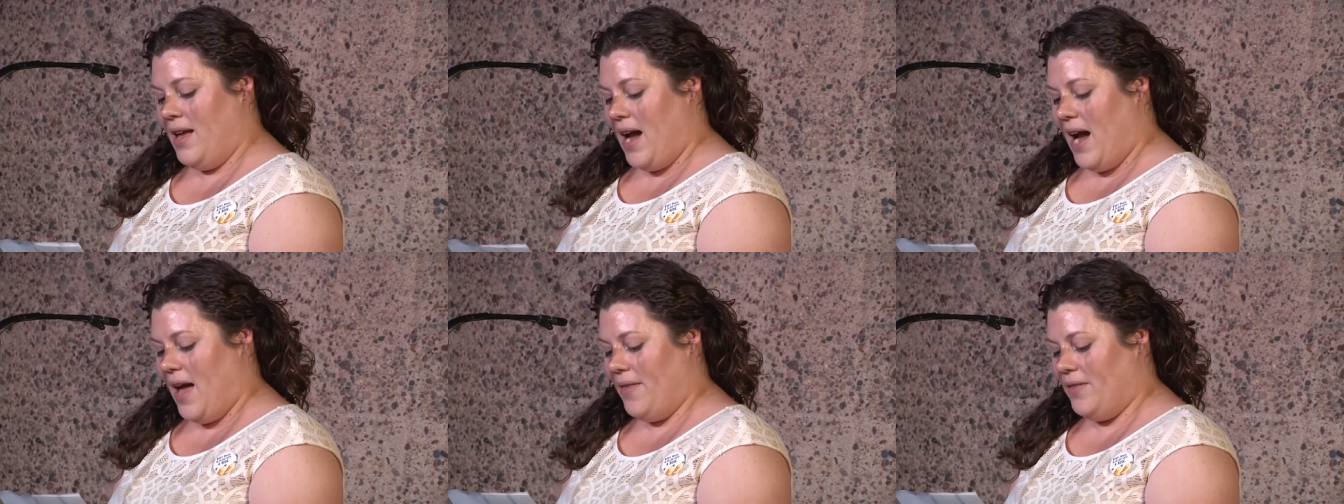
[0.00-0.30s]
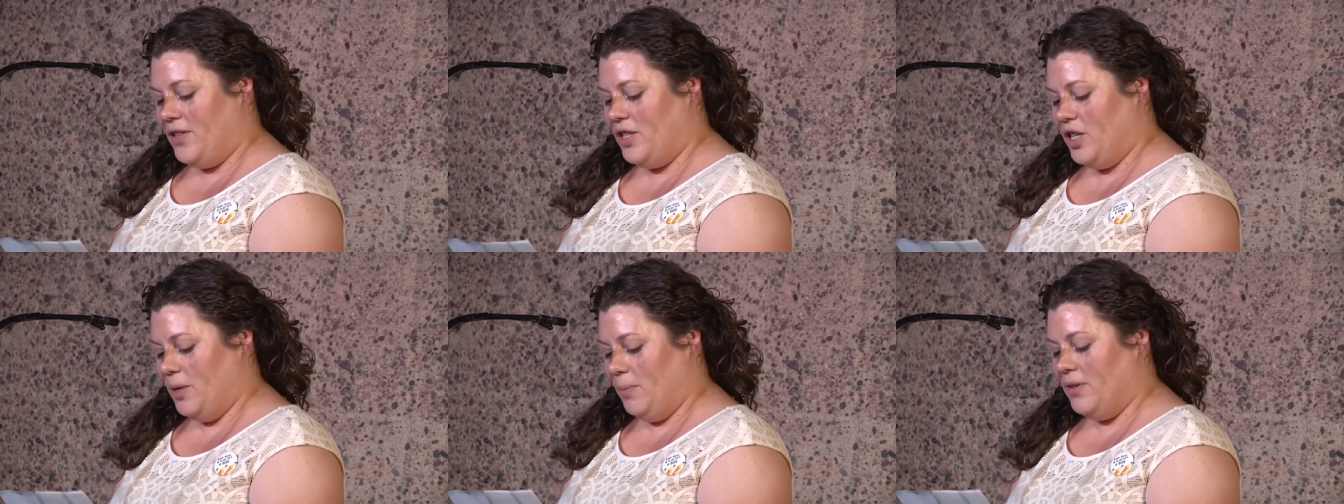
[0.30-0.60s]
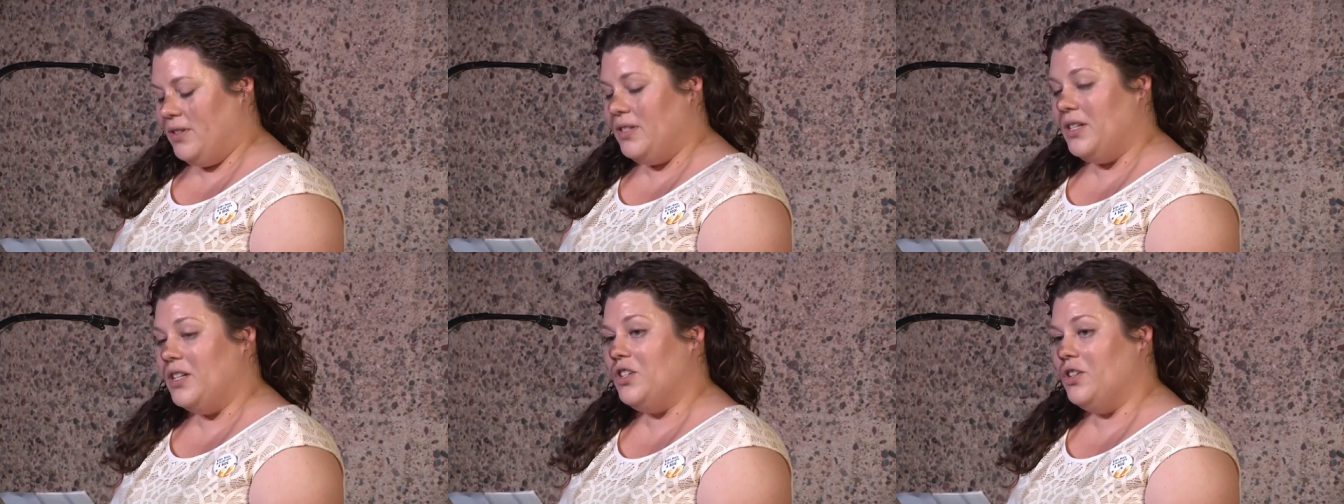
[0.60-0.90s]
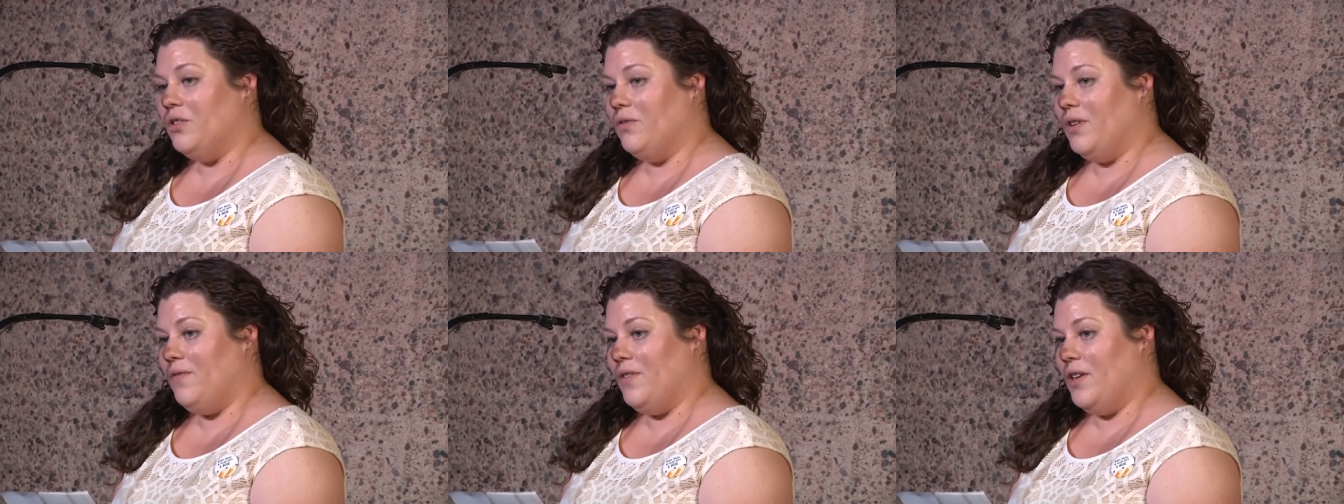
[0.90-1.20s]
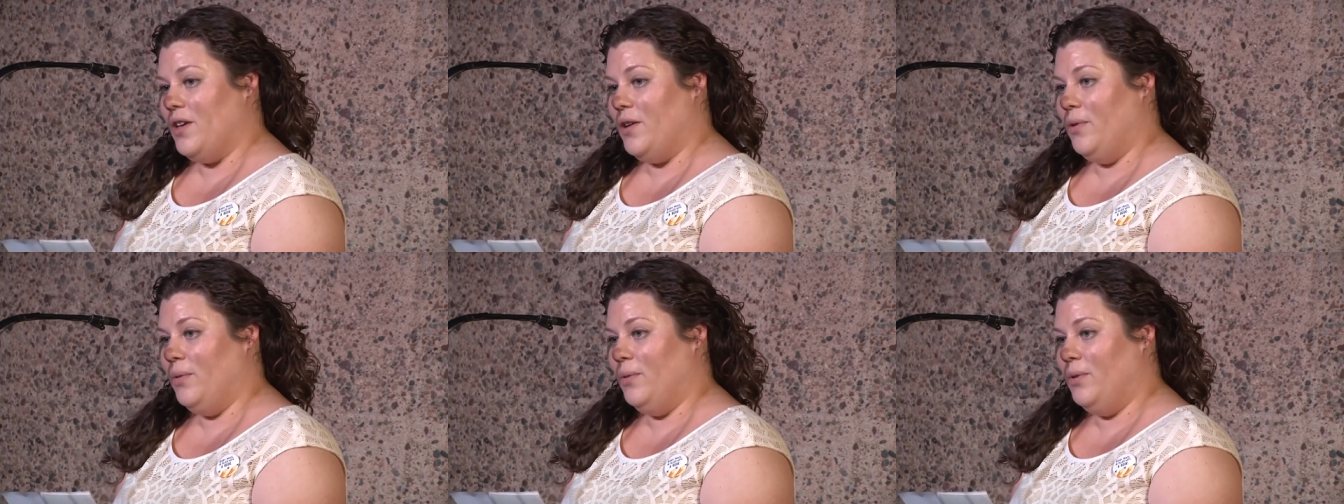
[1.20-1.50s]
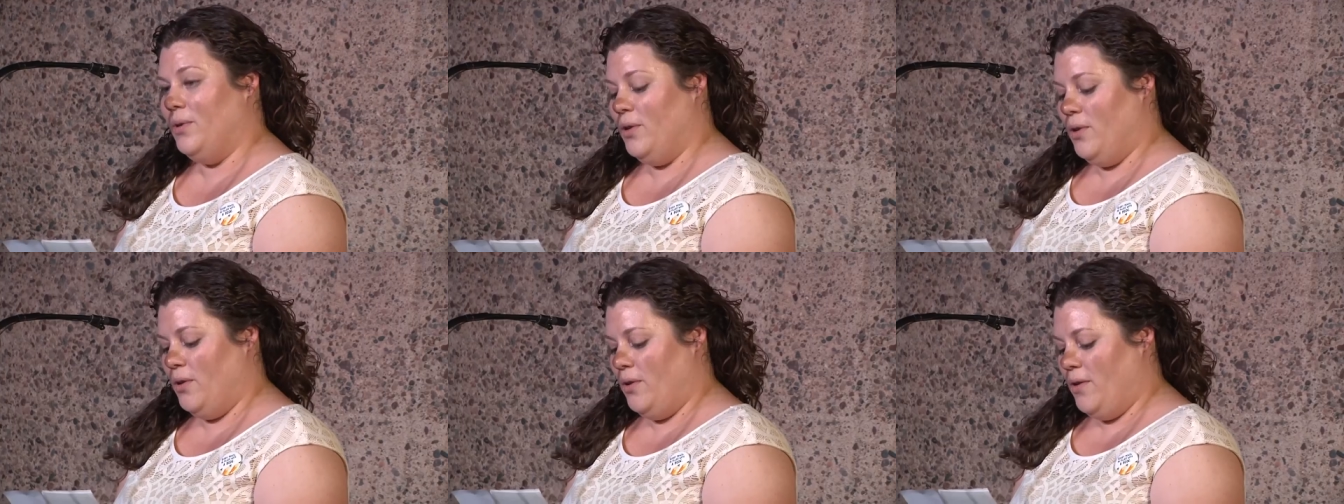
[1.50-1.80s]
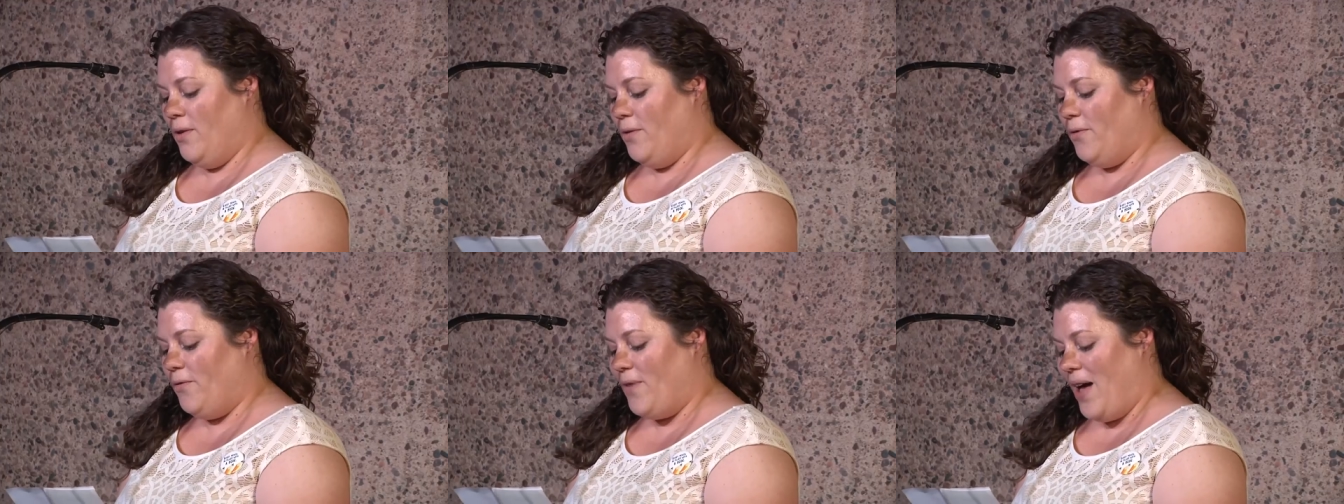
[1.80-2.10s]
and the Superstition Review,
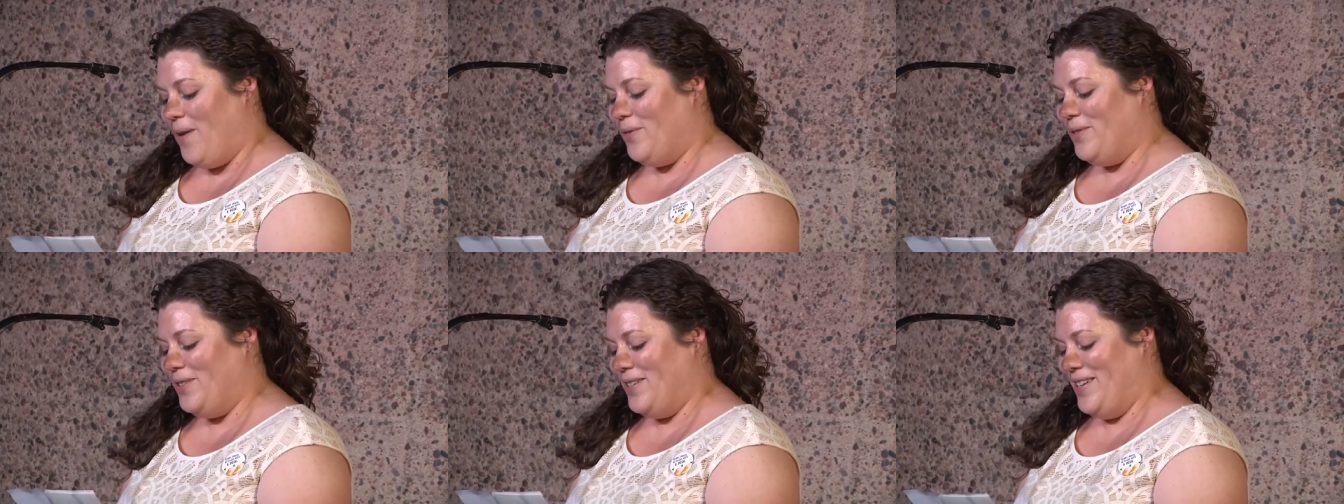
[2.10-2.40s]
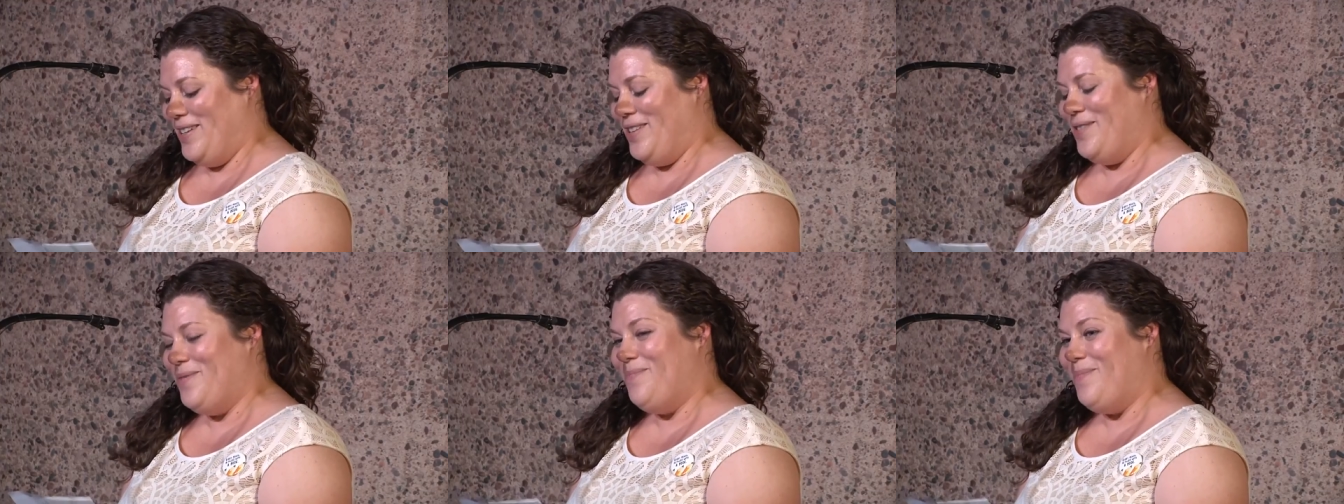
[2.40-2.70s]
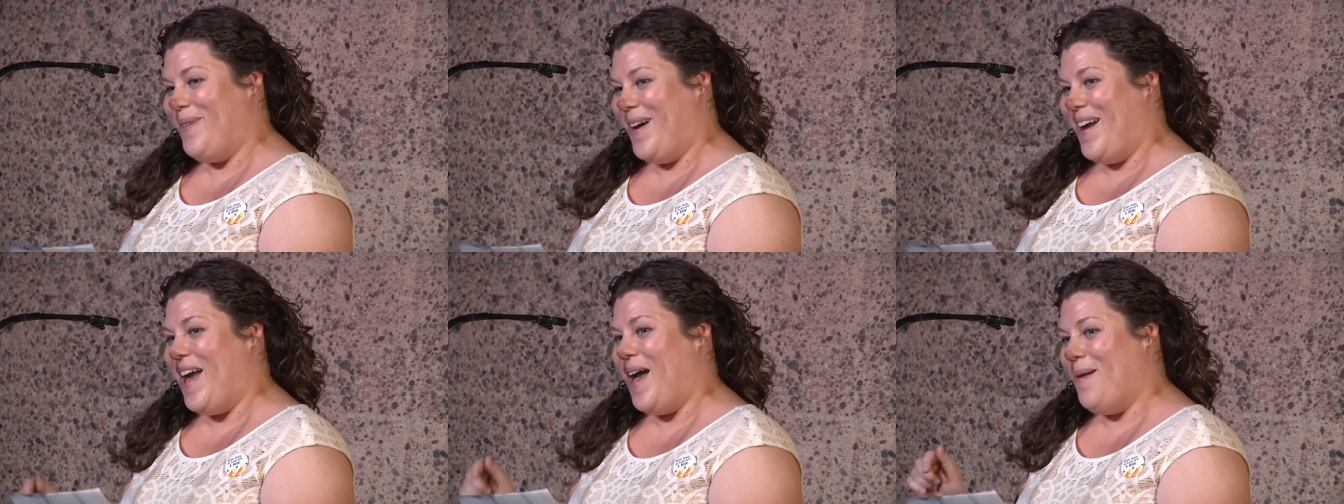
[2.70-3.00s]
founded by